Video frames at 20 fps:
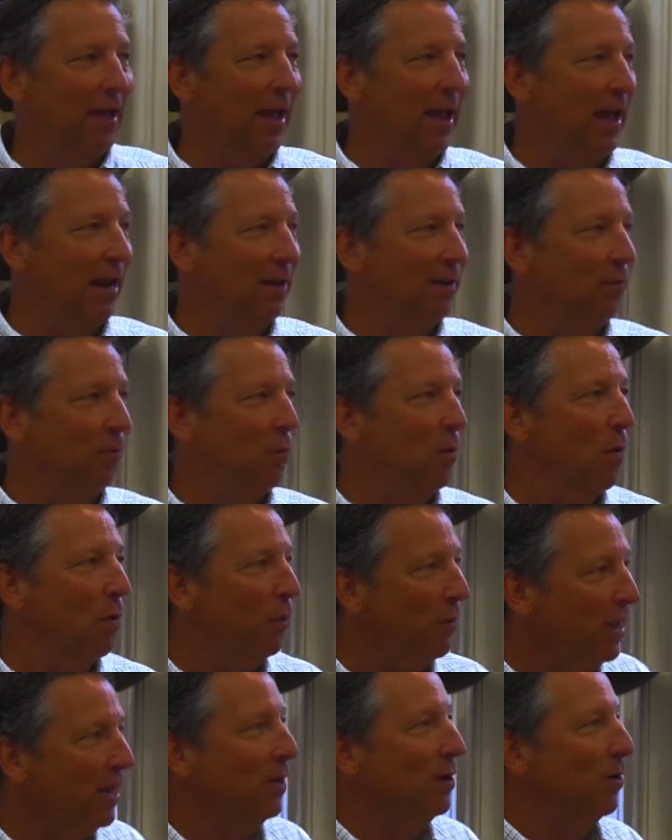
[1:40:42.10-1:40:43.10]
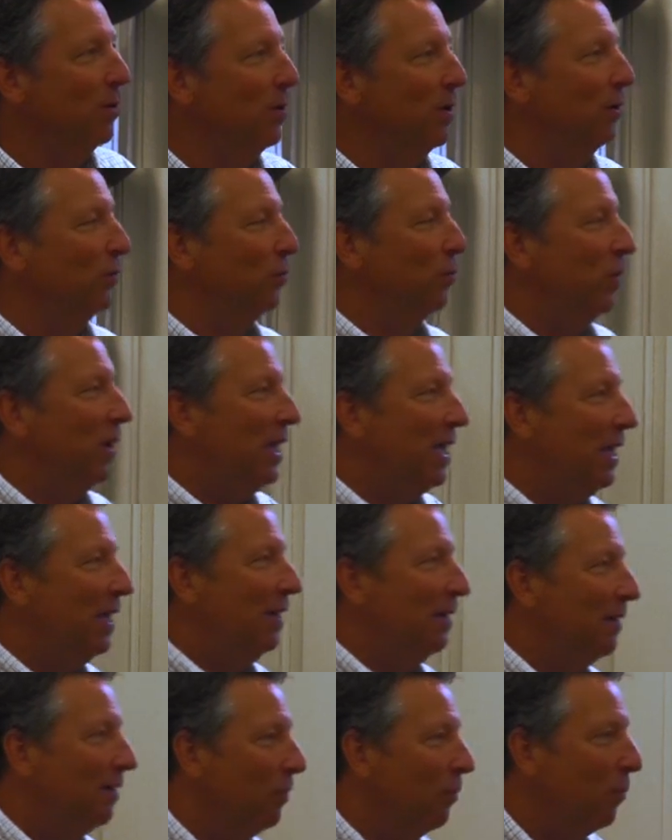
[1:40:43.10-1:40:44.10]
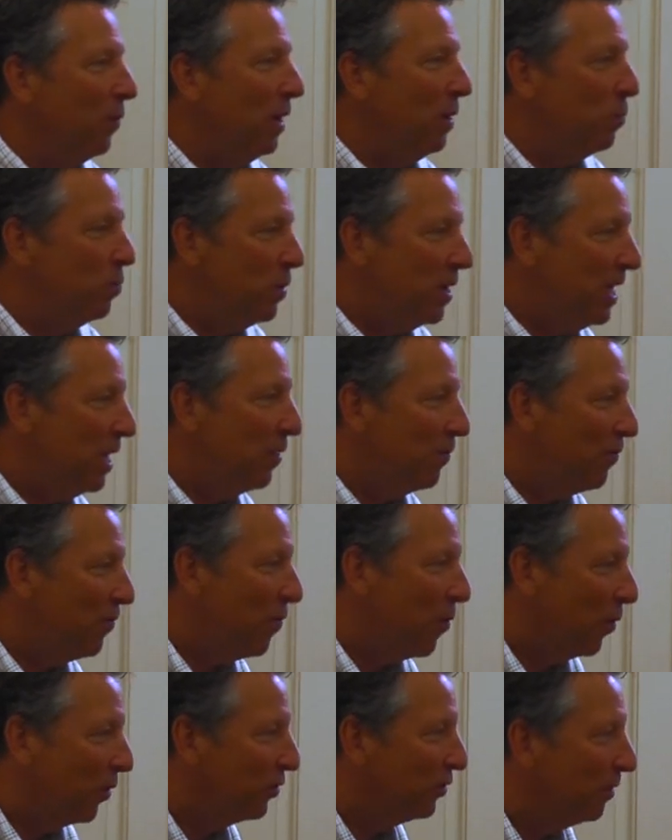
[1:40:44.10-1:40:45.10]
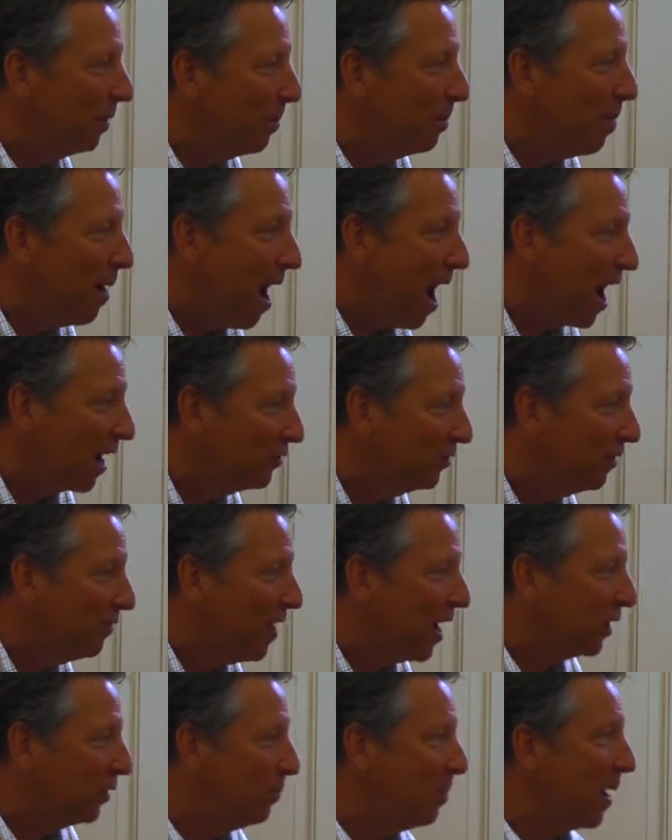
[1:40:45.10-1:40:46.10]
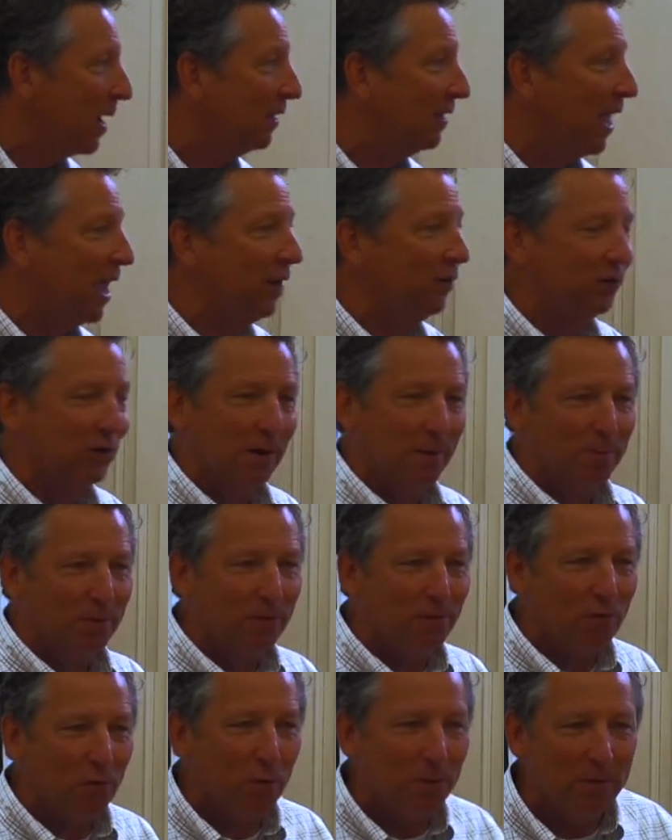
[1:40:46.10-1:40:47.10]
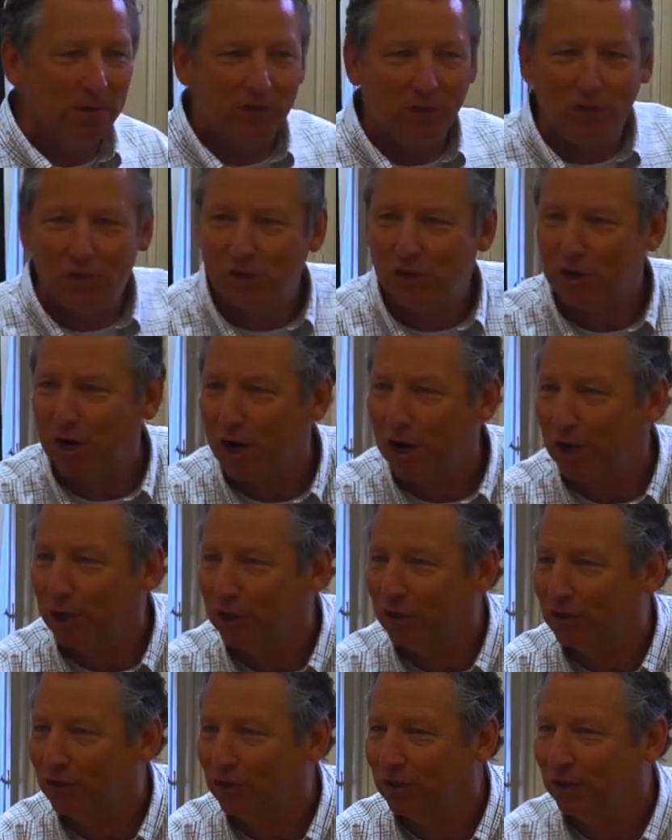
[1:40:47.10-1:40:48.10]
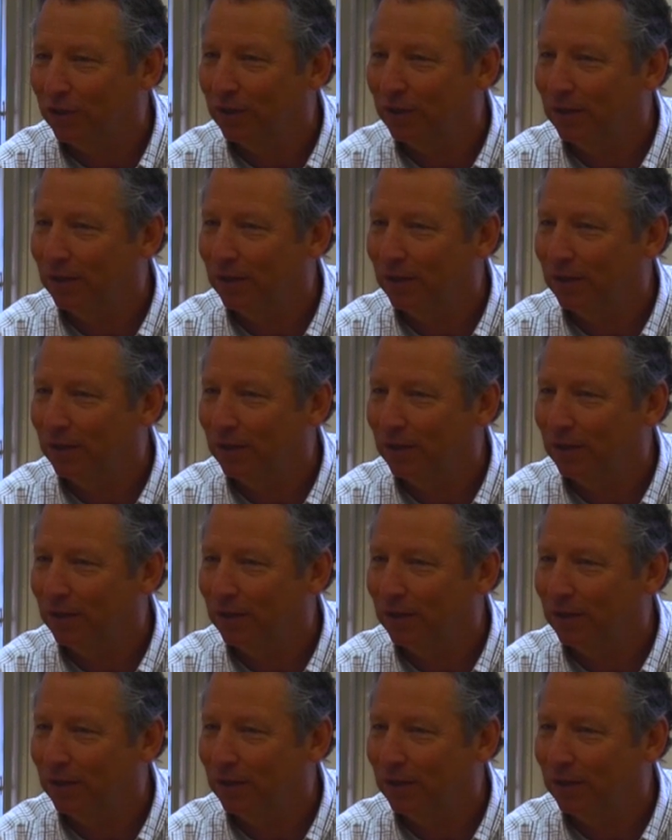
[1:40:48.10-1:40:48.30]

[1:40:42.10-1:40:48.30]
And what we do is we, we reinforce the box of expectation and performance in the church.